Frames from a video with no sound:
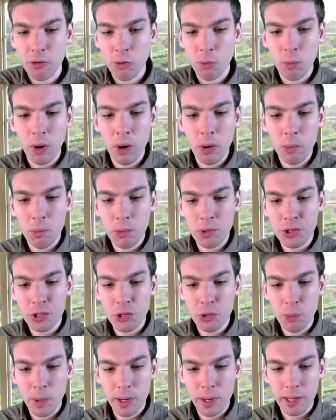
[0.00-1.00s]
what would you
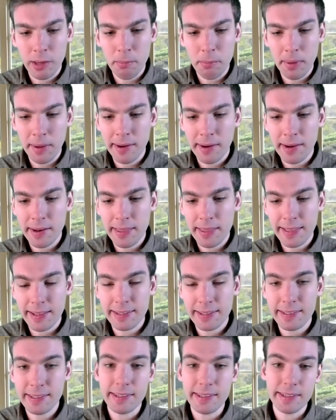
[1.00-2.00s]
recommend they
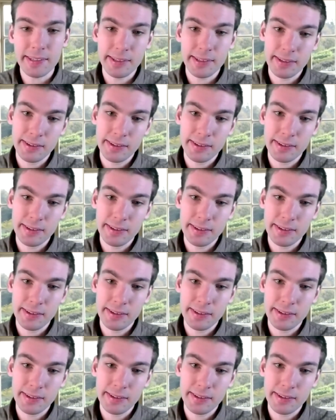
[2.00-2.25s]
see?